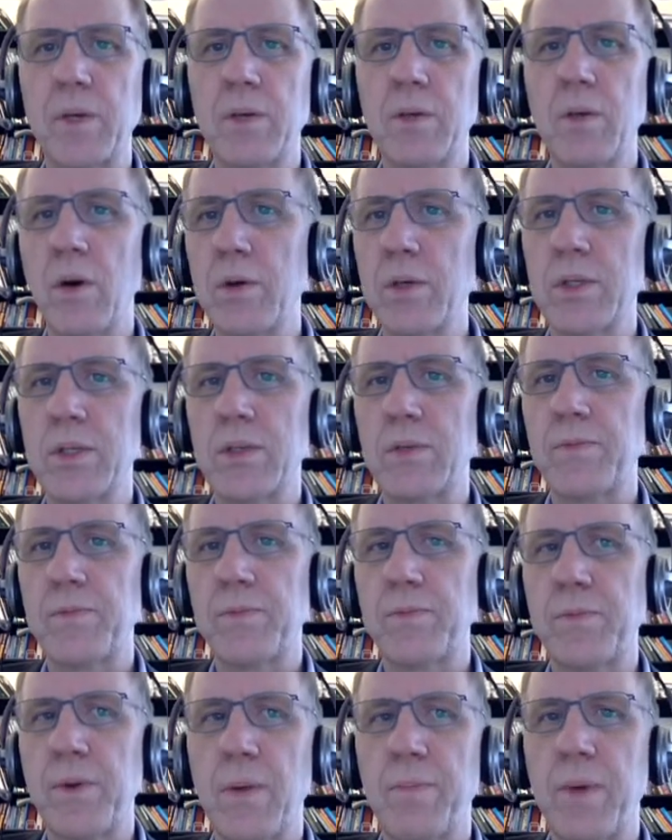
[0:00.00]
notice
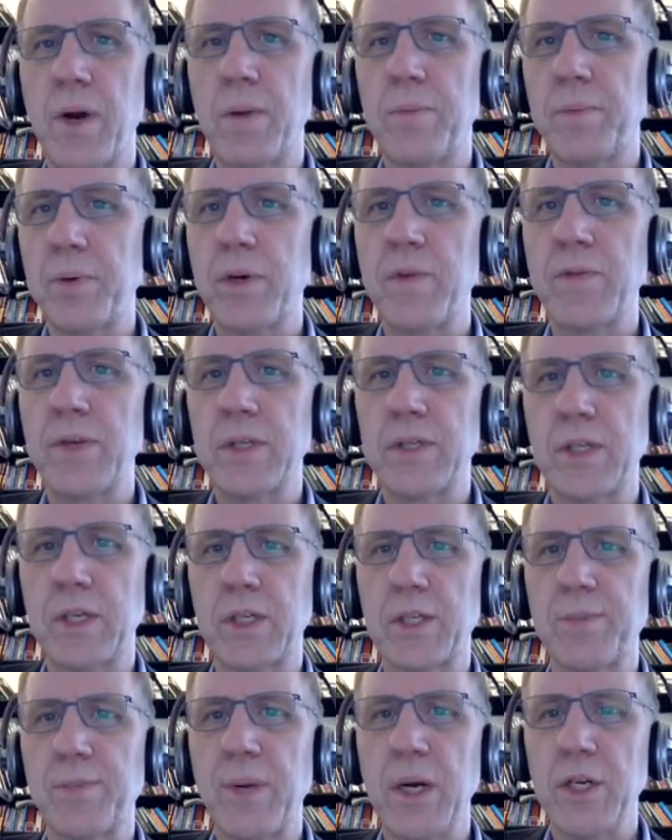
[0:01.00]
from our previous
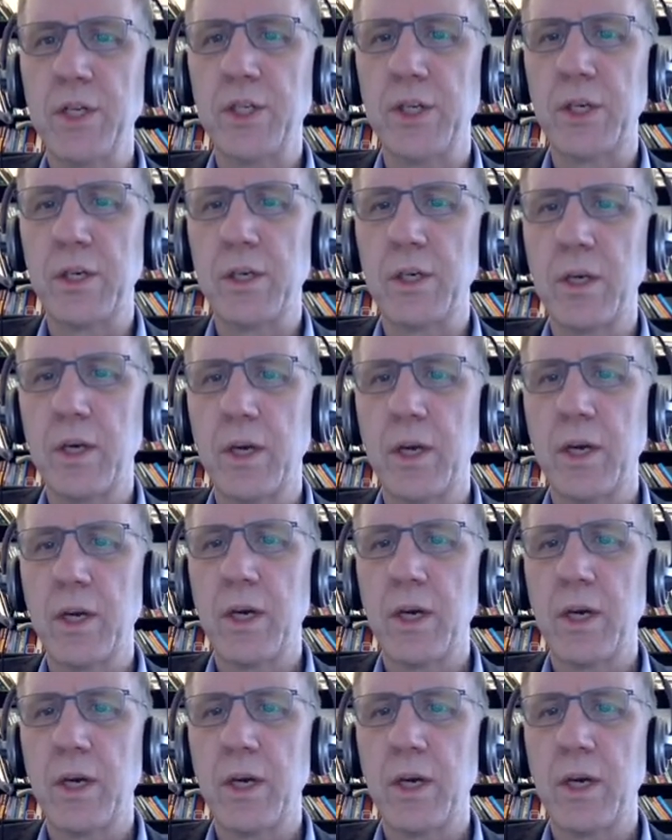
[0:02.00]
expression,